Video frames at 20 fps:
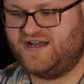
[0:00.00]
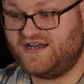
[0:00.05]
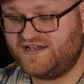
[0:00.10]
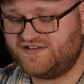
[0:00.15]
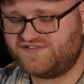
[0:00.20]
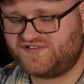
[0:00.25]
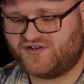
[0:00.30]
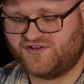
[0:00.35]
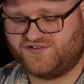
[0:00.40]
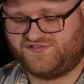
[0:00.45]

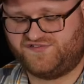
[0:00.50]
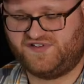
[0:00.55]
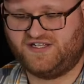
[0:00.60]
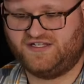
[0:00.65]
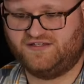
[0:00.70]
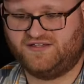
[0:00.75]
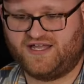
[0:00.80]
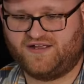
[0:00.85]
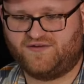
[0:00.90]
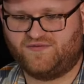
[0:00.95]
and it is a good
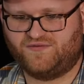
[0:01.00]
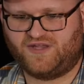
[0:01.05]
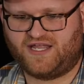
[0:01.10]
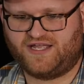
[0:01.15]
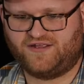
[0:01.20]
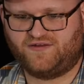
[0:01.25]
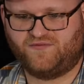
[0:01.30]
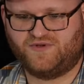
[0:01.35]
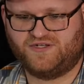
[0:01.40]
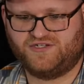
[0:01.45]
scene, like
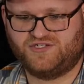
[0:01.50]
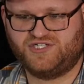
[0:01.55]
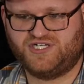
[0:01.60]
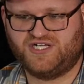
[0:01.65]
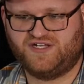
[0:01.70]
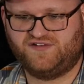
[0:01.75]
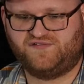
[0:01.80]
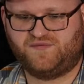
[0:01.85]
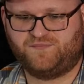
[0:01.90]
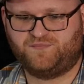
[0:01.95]
like when
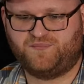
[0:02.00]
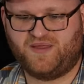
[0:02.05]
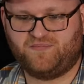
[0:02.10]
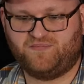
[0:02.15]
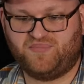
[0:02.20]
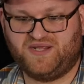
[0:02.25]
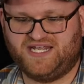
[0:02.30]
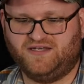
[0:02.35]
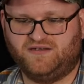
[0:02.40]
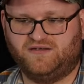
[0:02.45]
she's
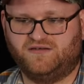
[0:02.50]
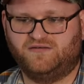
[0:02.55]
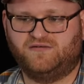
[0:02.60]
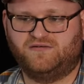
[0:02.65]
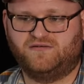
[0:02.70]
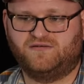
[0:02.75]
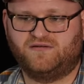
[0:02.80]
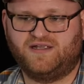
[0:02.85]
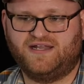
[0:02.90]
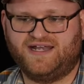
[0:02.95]
been
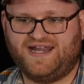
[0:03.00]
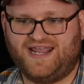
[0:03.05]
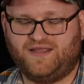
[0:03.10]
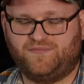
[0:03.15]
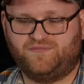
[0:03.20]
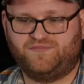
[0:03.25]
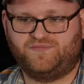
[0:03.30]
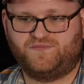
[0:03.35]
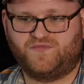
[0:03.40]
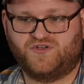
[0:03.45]
beaten in
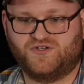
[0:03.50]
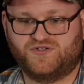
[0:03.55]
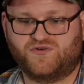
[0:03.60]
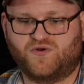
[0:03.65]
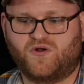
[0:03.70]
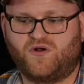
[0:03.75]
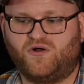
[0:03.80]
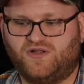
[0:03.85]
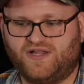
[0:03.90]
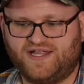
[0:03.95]
ape
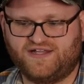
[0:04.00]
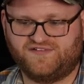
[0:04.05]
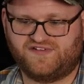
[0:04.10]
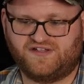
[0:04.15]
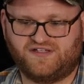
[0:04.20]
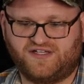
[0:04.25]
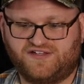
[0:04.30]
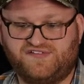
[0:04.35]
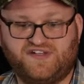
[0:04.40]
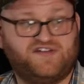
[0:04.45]
control
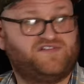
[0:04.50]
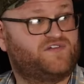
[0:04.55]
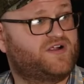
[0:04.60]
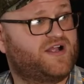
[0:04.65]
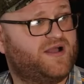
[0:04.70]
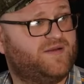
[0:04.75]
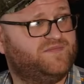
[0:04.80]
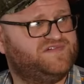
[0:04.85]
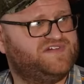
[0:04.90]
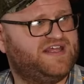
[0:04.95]
and suddenly
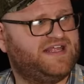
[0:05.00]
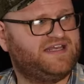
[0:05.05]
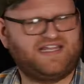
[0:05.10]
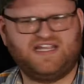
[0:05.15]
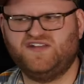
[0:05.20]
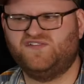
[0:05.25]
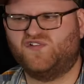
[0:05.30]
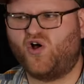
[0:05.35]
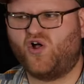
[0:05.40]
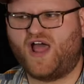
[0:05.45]
Caesar comes
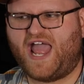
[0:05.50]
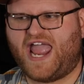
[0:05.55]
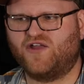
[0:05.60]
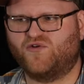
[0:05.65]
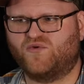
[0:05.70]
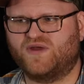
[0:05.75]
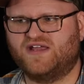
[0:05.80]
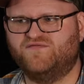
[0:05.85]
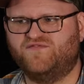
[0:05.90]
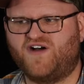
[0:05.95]
in. He's all
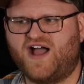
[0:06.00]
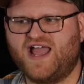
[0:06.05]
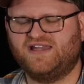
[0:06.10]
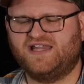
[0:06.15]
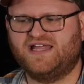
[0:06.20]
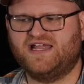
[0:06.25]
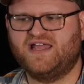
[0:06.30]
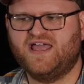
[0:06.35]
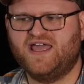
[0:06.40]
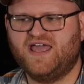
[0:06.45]
angry and
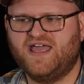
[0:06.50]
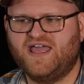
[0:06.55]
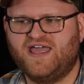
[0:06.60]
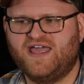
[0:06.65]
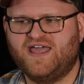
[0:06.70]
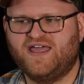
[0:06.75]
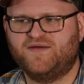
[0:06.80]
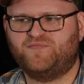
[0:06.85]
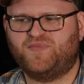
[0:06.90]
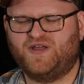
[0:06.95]
violent,
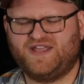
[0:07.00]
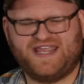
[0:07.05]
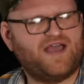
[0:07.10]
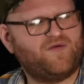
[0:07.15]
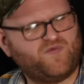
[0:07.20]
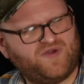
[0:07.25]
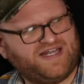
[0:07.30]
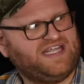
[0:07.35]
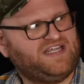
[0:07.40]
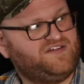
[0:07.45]
but
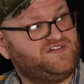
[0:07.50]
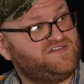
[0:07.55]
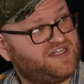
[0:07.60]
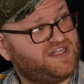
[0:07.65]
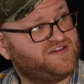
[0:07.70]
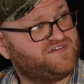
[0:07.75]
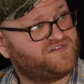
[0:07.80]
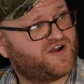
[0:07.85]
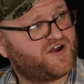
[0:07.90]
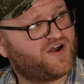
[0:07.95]
yet when he
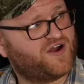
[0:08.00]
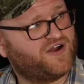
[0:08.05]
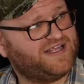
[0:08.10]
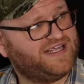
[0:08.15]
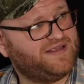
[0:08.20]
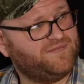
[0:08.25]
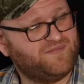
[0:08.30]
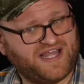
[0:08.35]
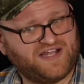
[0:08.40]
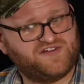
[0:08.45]
sees
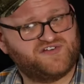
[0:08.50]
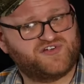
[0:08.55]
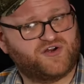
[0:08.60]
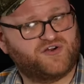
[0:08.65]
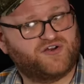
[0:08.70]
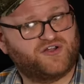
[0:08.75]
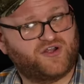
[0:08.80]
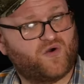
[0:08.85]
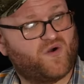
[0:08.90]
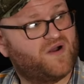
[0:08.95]
her, he makes
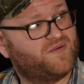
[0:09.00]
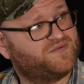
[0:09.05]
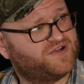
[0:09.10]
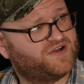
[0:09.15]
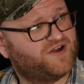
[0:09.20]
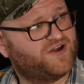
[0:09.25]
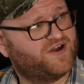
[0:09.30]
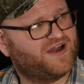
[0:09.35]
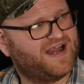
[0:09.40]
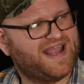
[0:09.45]
sure to go
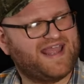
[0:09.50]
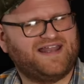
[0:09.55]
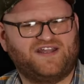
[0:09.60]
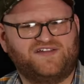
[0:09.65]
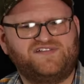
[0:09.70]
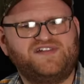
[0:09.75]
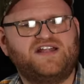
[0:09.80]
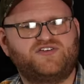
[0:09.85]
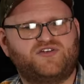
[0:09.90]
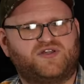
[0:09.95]
up to her
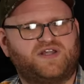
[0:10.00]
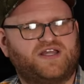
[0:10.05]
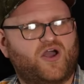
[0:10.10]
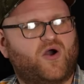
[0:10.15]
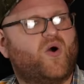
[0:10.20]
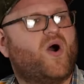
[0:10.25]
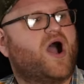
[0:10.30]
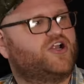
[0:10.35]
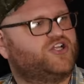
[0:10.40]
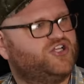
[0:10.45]
and
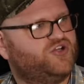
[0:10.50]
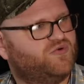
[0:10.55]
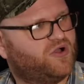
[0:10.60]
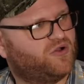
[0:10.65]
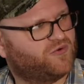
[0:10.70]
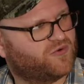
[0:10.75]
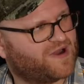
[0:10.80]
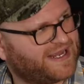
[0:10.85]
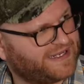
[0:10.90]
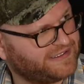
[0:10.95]
essentially go, "Are
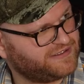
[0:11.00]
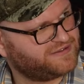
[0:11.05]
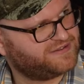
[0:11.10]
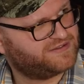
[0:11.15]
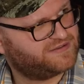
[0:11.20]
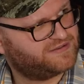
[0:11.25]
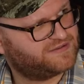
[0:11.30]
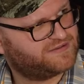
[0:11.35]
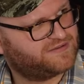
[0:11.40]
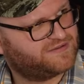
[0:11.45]
you all right?"
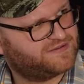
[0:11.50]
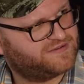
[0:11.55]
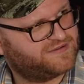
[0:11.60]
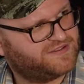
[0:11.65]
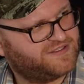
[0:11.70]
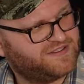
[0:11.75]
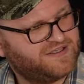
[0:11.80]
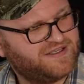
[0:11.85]
Right.